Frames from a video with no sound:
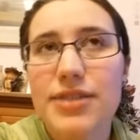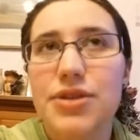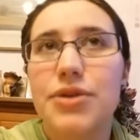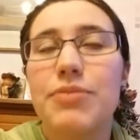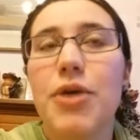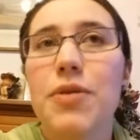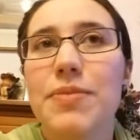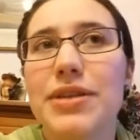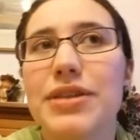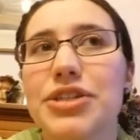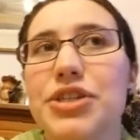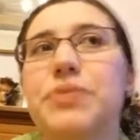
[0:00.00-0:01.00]
So I'm hoping
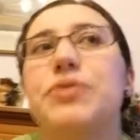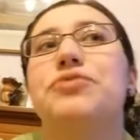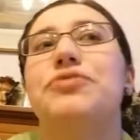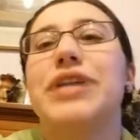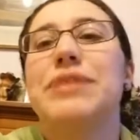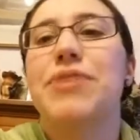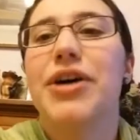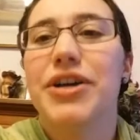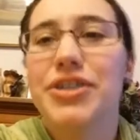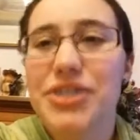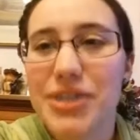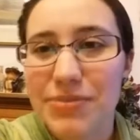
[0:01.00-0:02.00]
that she will
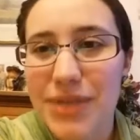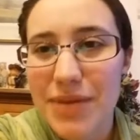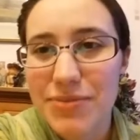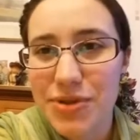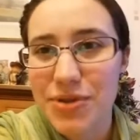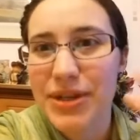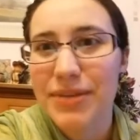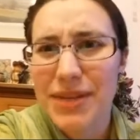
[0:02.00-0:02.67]
re-emerge sometime soon.